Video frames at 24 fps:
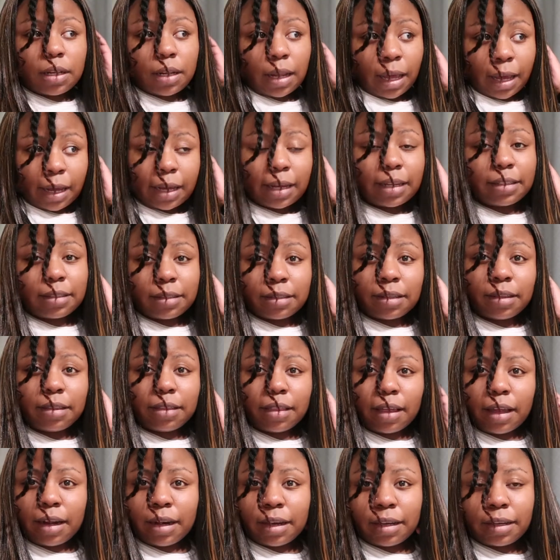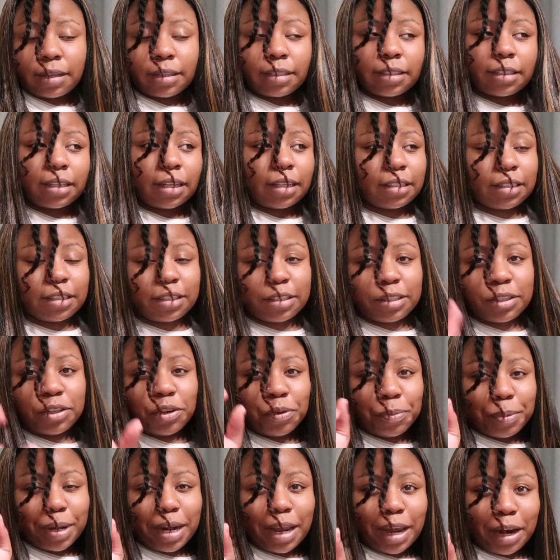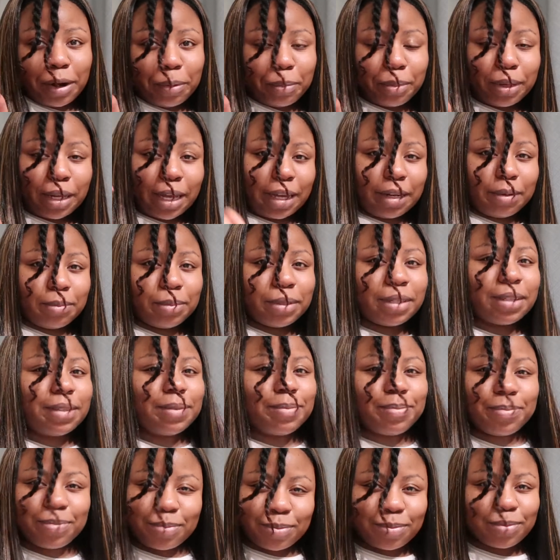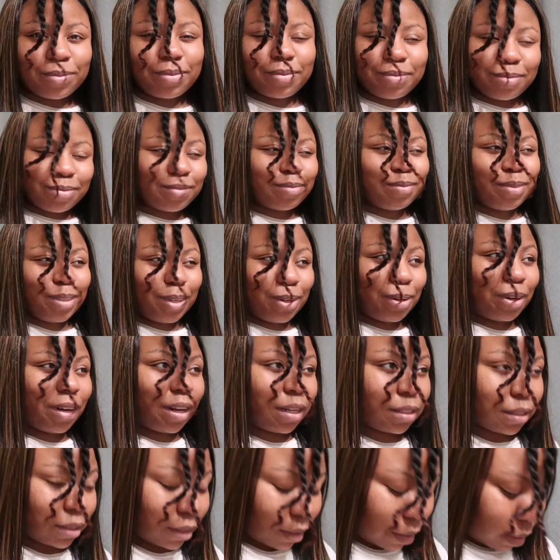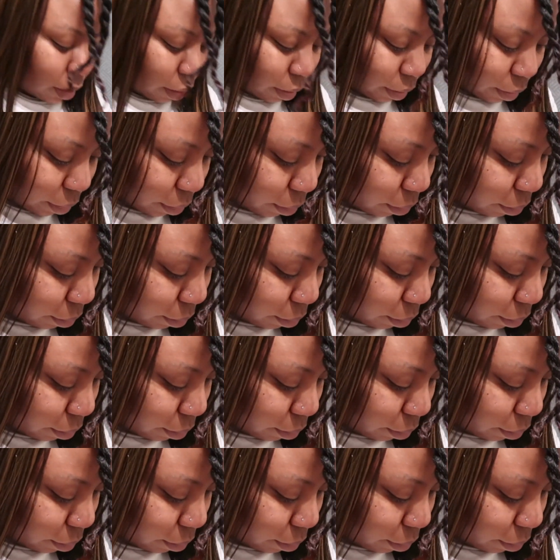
Like, it's synthetic. It says human hair blend, but you know that's synthetic.